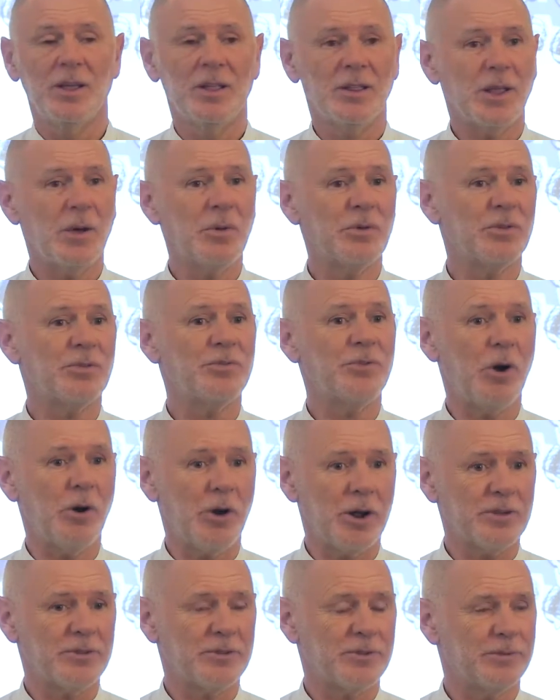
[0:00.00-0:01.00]
There was a
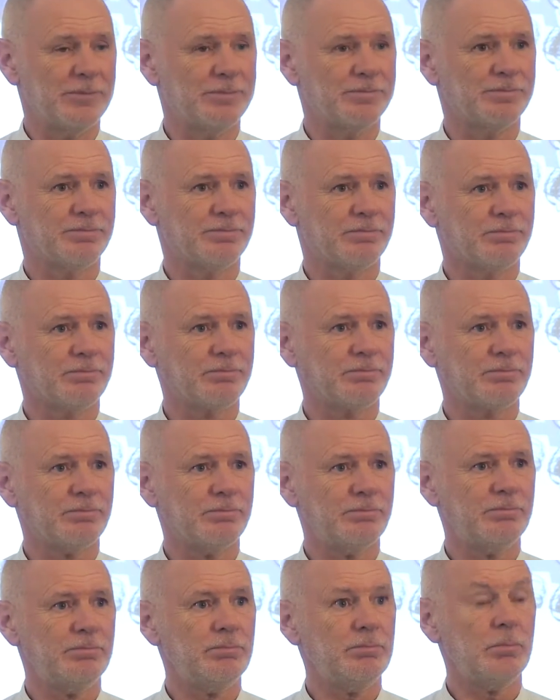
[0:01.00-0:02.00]
forest,
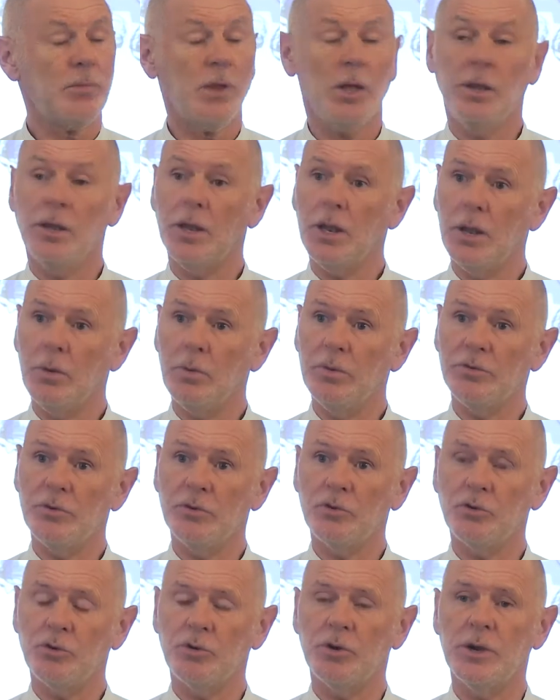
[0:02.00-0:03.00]
and then there was a
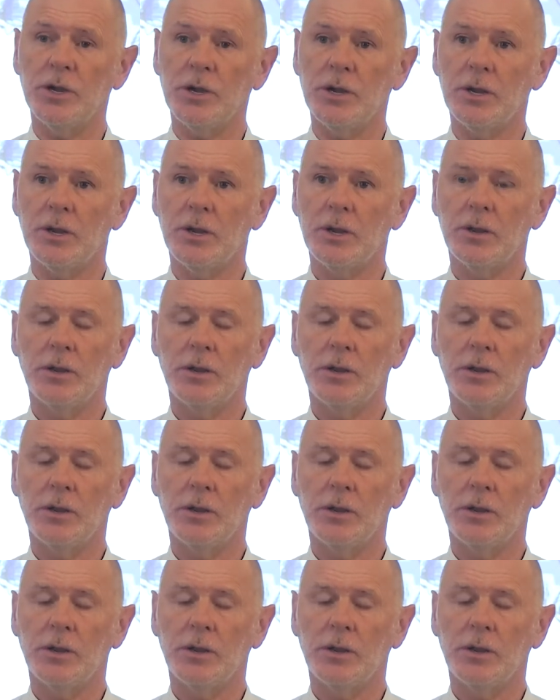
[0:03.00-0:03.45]
tree,